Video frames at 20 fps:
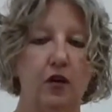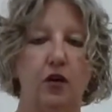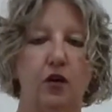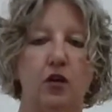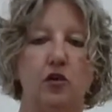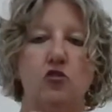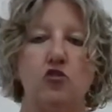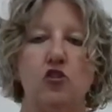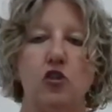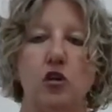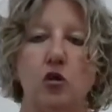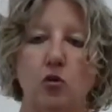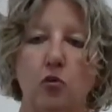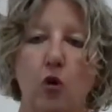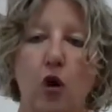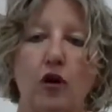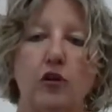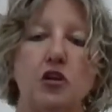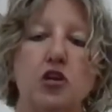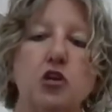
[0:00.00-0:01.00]
usually
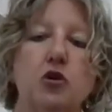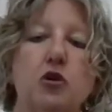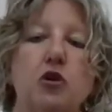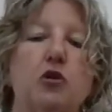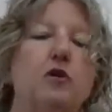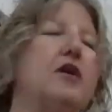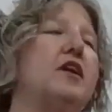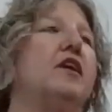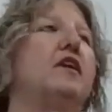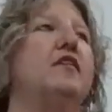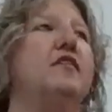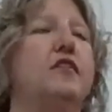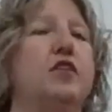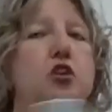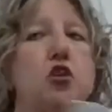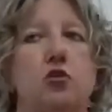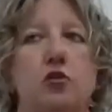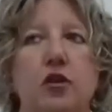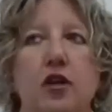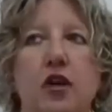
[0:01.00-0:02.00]
one or two ingredients
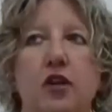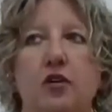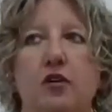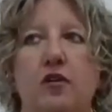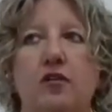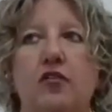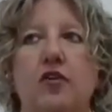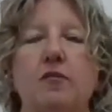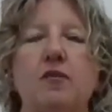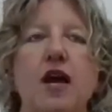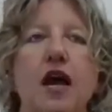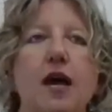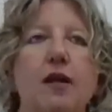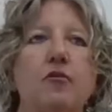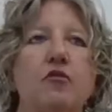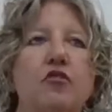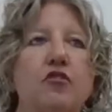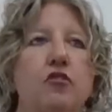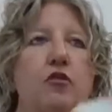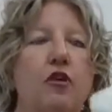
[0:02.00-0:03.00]
into another.
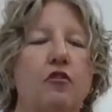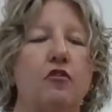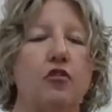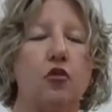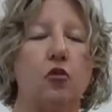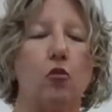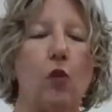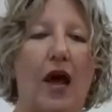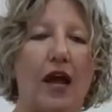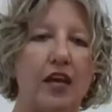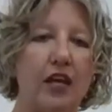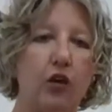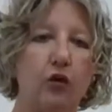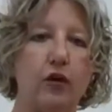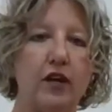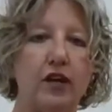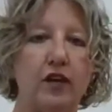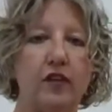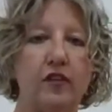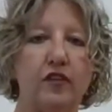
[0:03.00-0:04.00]
Sometimes you have your wet
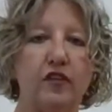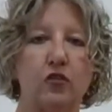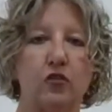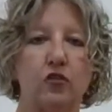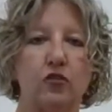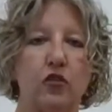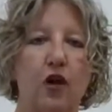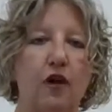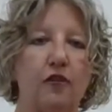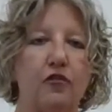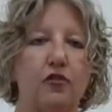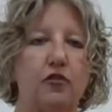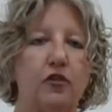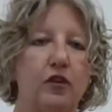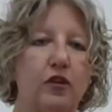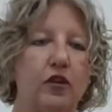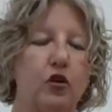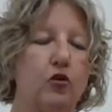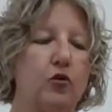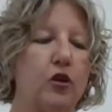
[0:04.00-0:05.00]
ingredients, your softer,
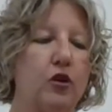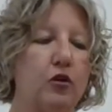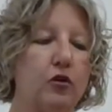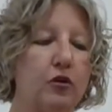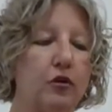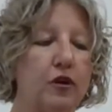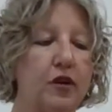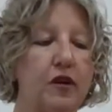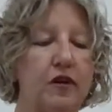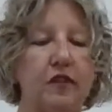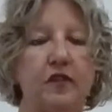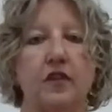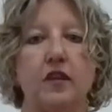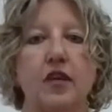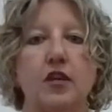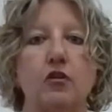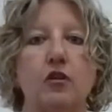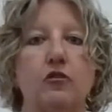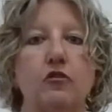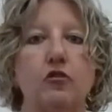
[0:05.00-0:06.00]
gooier ingredients, and
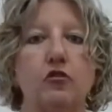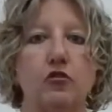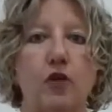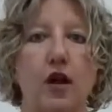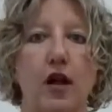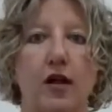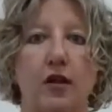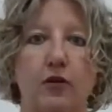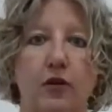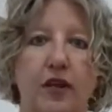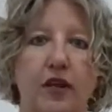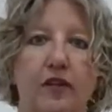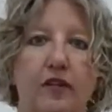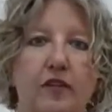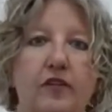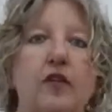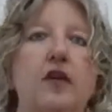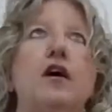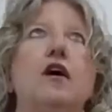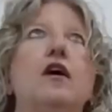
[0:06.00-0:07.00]
then you have your dry
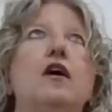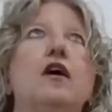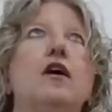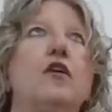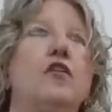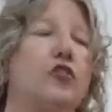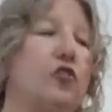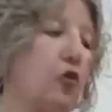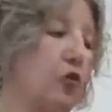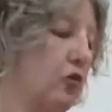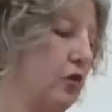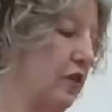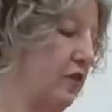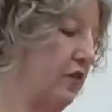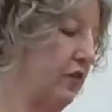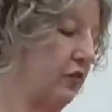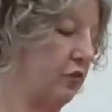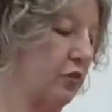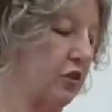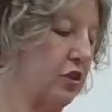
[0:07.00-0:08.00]
ingredients. So in
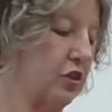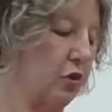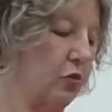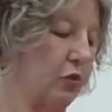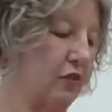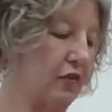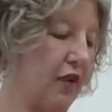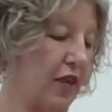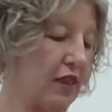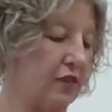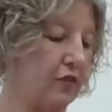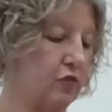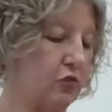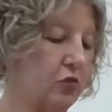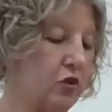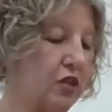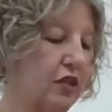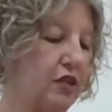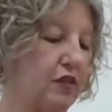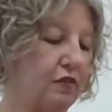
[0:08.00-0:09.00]
this one though, we've got this
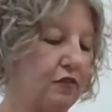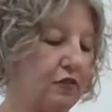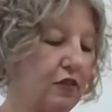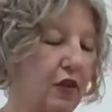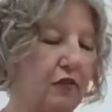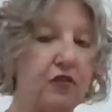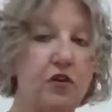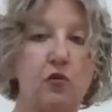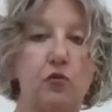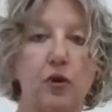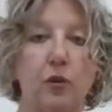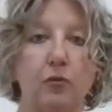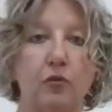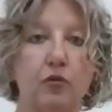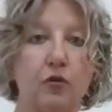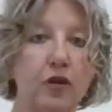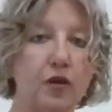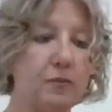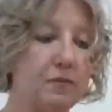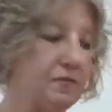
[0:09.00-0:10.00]
really fluffy whipped
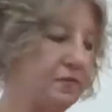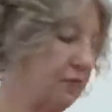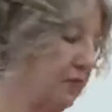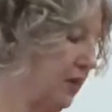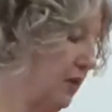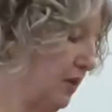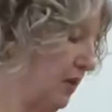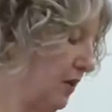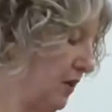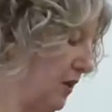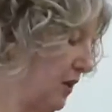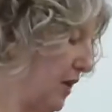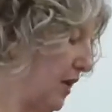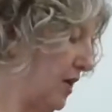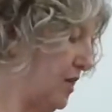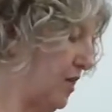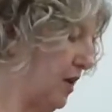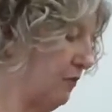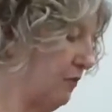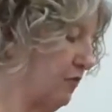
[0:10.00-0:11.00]
cream,
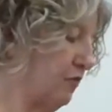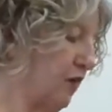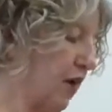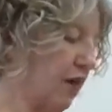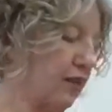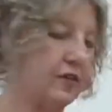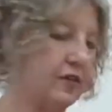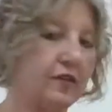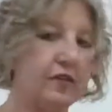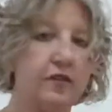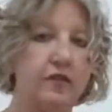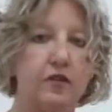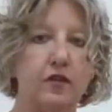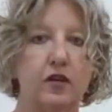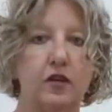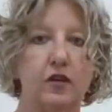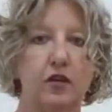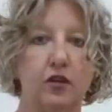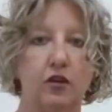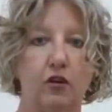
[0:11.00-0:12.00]
and then we've got this
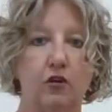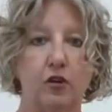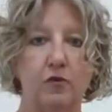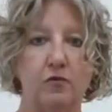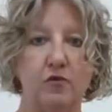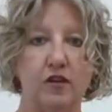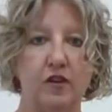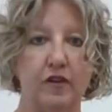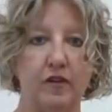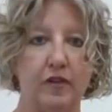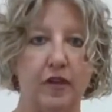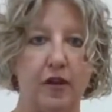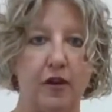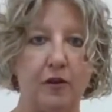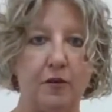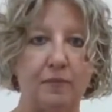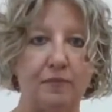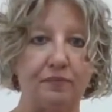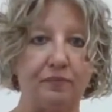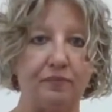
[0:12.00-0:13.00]
cream cheese
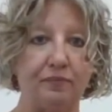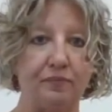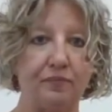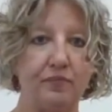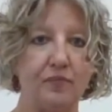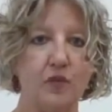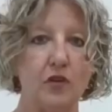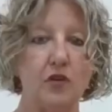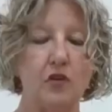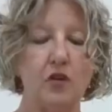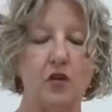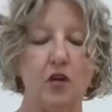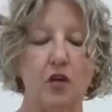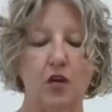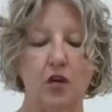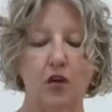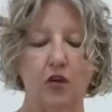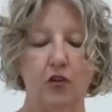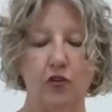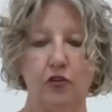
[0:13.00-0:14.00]
layer.
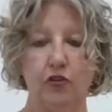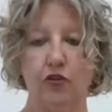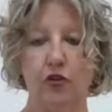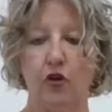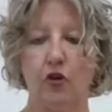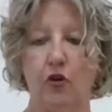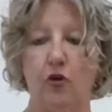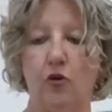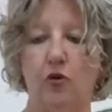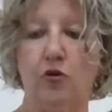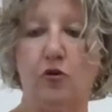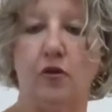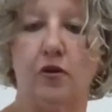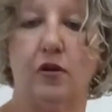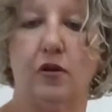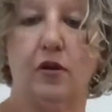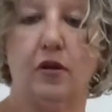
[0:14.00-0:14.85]
So